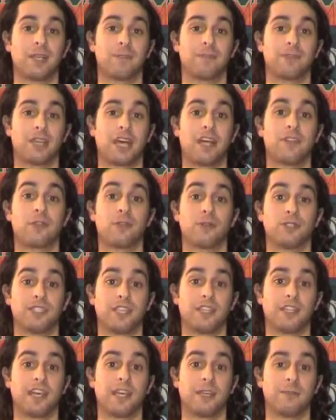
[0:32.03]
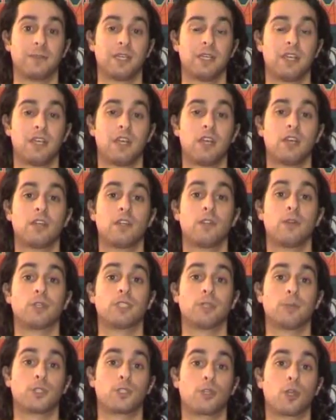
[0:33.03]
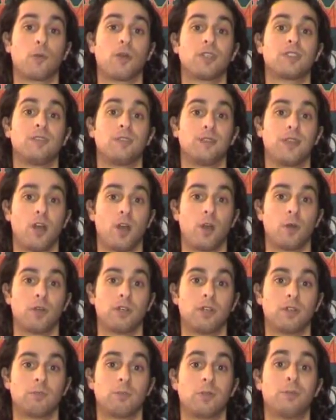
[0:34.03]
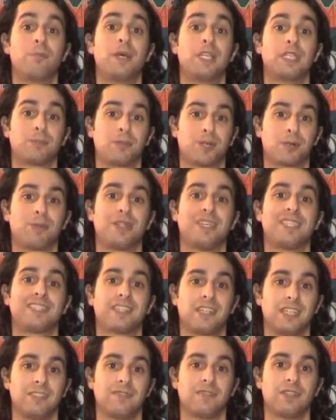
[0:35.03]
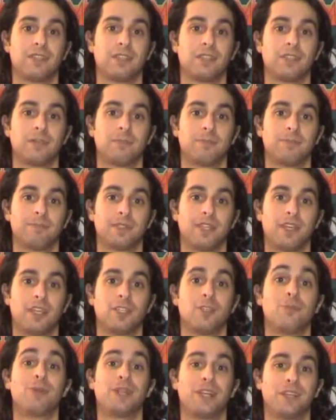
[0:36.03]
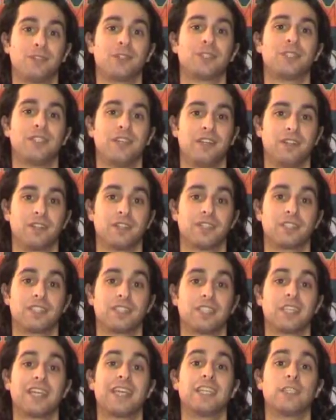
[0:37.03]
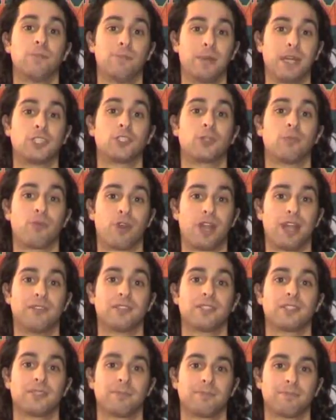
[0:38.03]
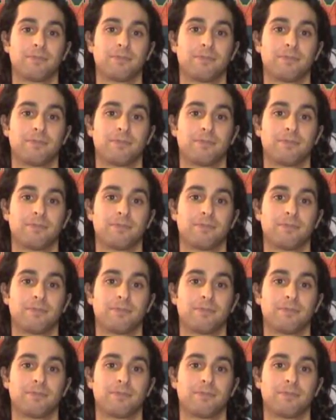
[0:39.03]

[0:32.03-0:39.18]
game on Thursday night. Though as I'm sure most of you know, when Pittsburgh plays Cleveland, you play your Steelers and you bench your Browns.